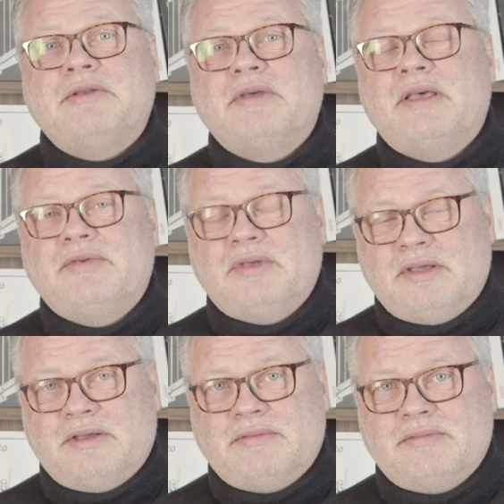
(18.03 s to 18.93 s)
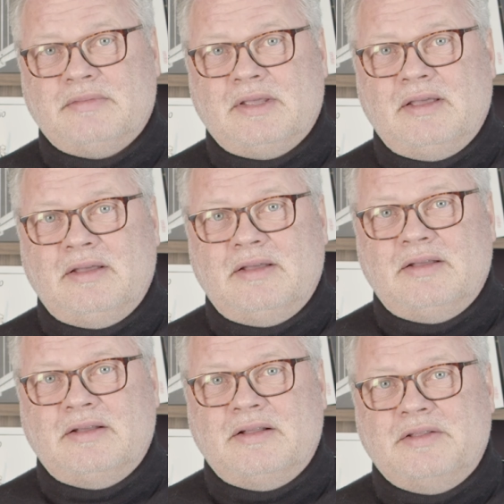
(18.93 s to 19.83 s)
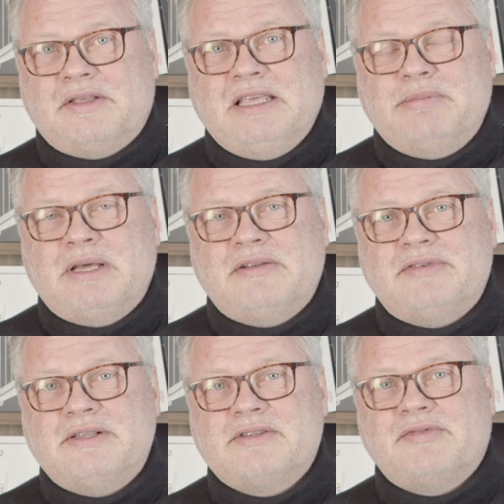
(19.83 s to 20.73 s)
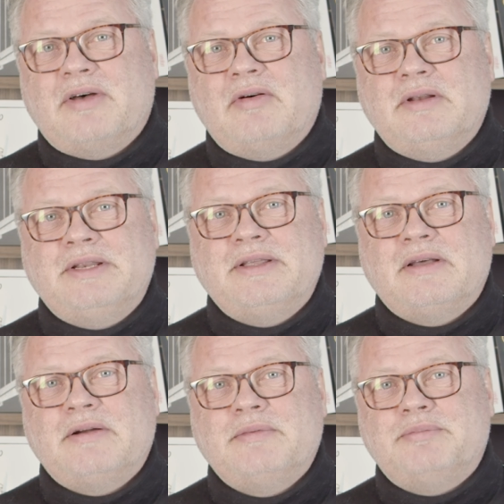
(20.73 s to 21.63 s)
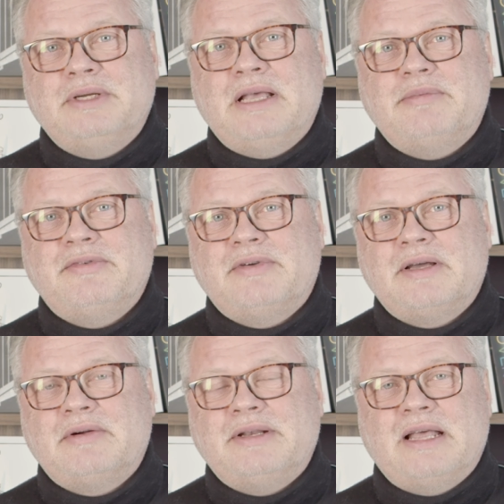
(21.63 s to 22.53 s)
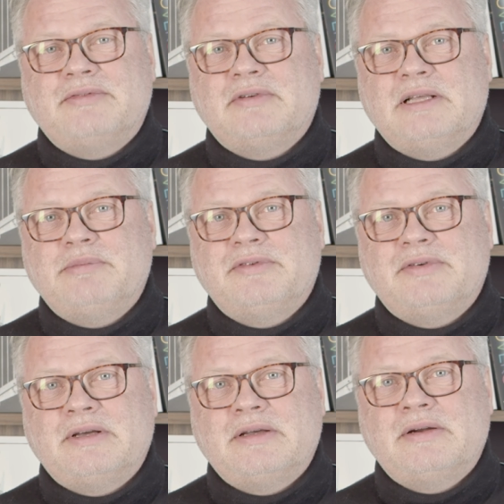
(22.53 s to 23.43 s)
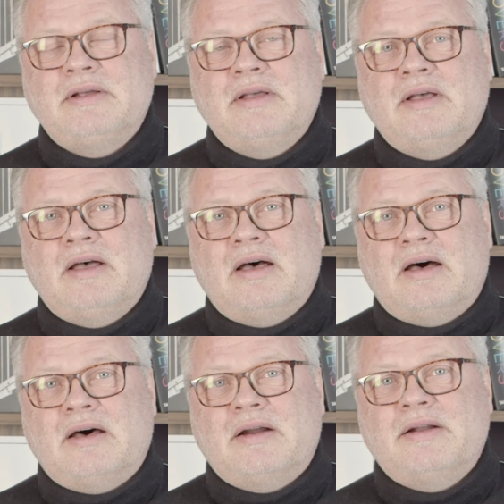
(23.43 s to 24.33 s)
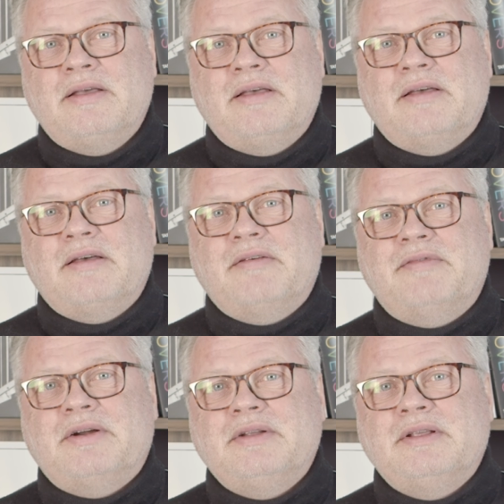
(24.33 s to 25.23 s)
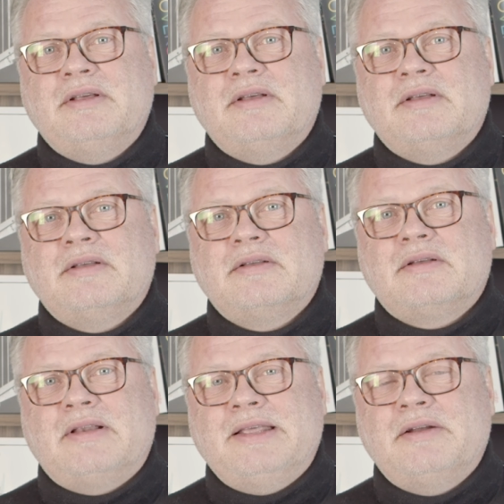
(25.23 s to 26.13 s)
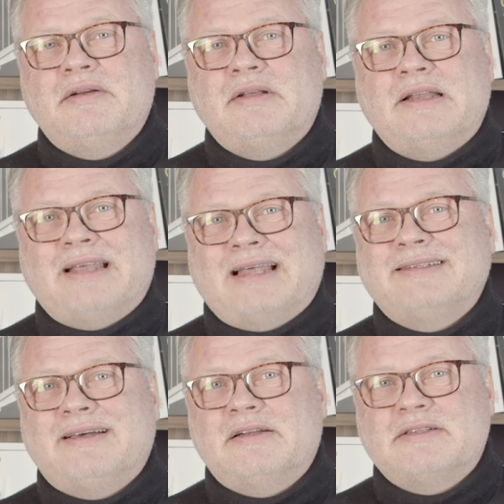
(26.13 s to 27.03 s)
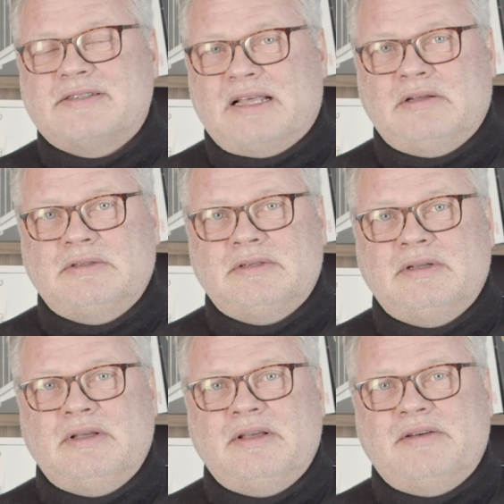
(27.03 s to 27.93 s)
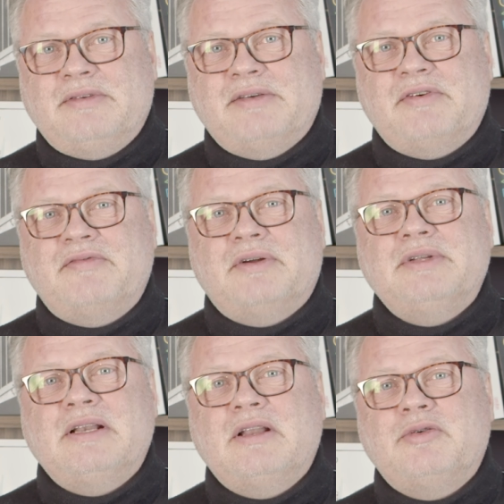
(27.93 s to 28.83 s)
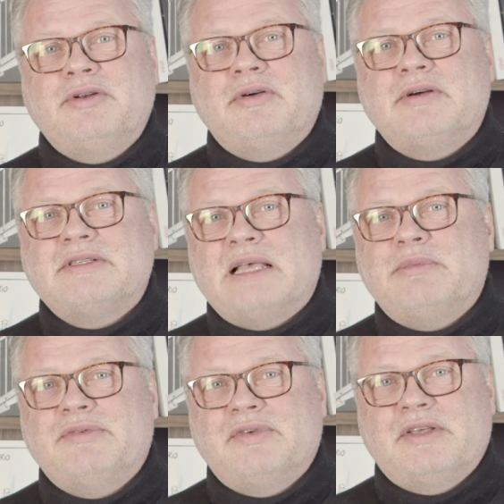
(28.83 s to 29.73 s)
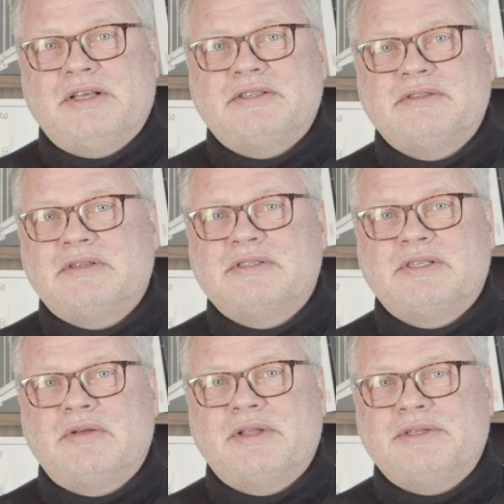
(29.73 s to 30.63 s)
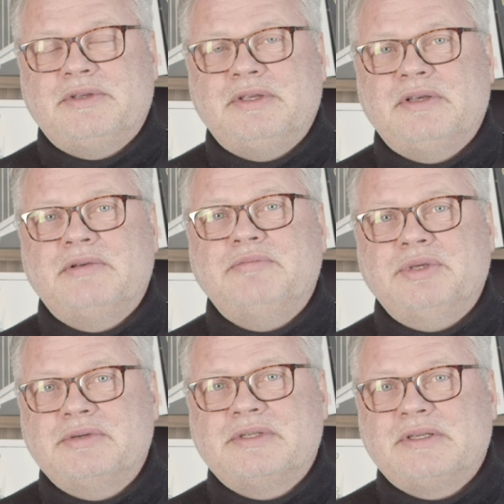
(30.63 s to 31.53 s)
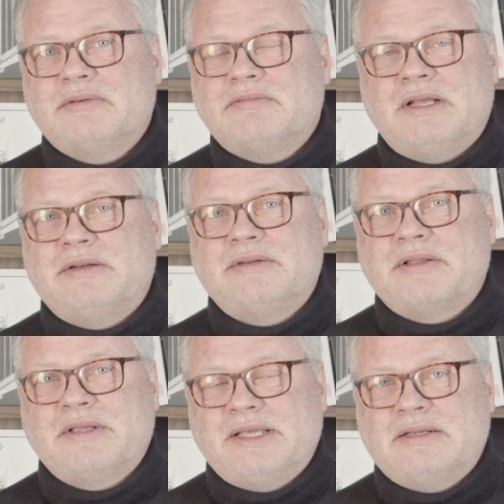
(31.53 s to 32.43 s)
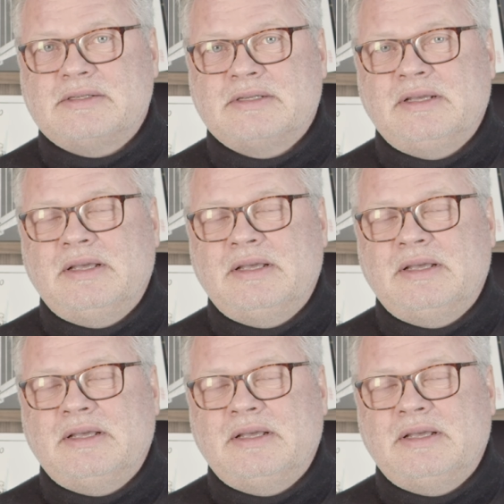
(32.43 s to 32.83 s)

to have you here. The key benefits of our linear preamplifier and headphone amplifier are a very clear and uncolored sound. We have a very low noise amplification so that you hear music and nothing else.